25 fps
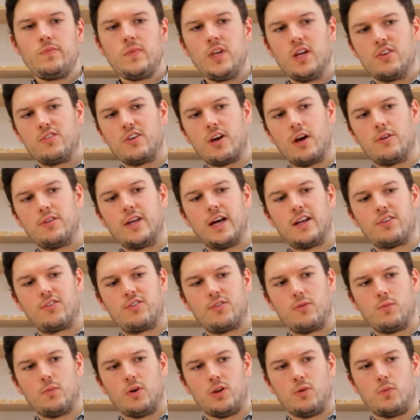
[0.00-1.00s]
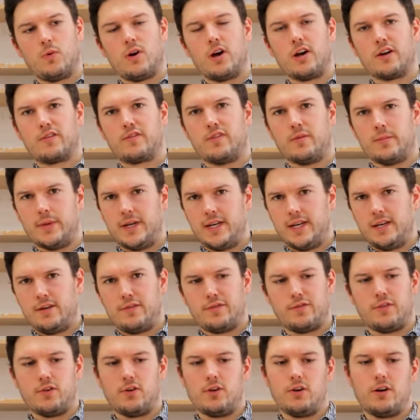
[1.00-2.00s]
So that will work for me
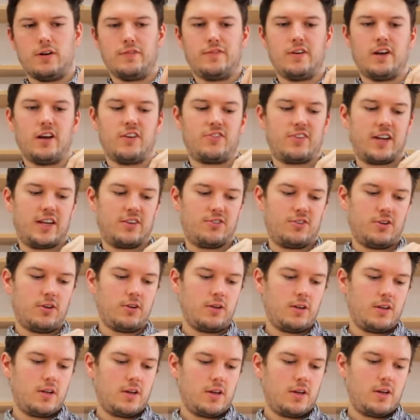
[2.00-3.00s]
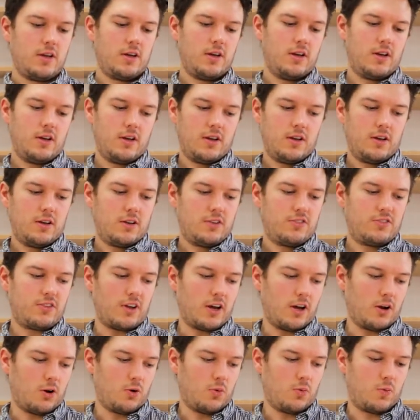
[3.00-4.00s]
for a first handle.
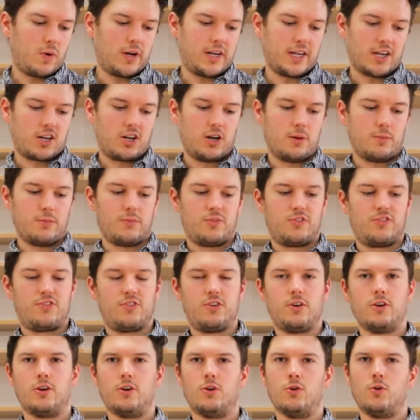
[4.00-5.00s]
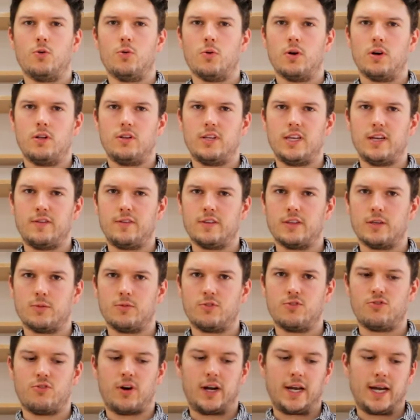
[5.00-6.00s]
So when it comes to leaving them
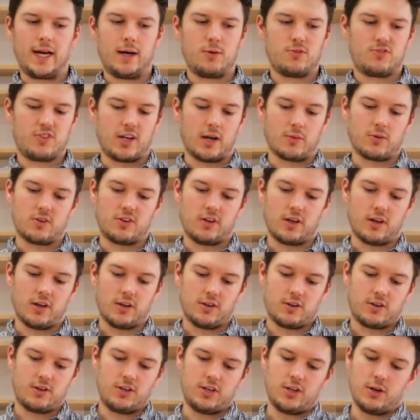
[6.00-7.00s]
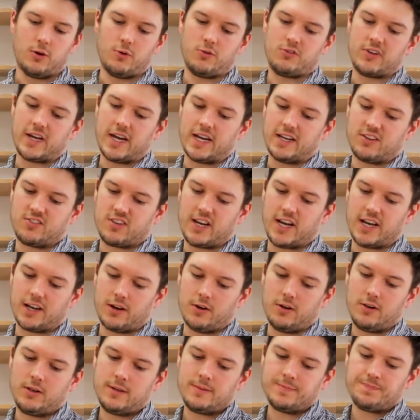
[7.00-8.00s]
to dry out, I'm going to use a
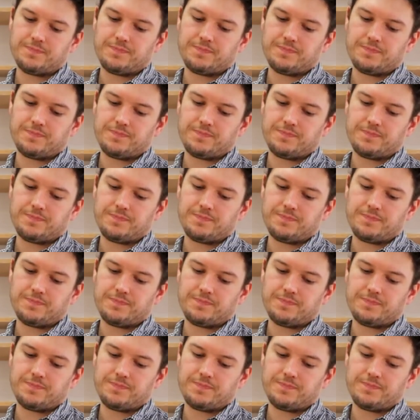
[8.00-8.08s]
tile.